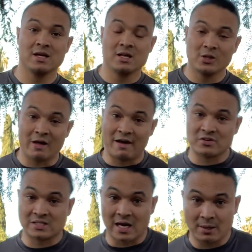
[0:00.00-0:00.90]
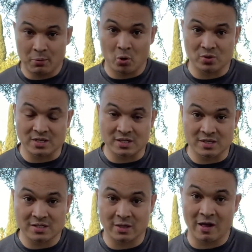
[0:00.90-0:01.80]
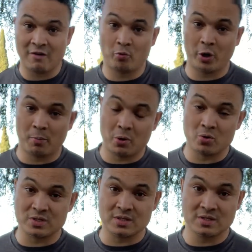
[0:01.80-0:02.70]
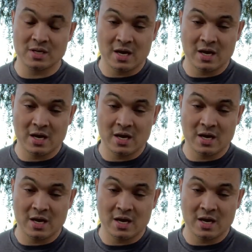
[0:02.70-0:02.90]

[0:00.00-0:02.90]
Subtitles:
They'll have side poses. They'll have rear poses.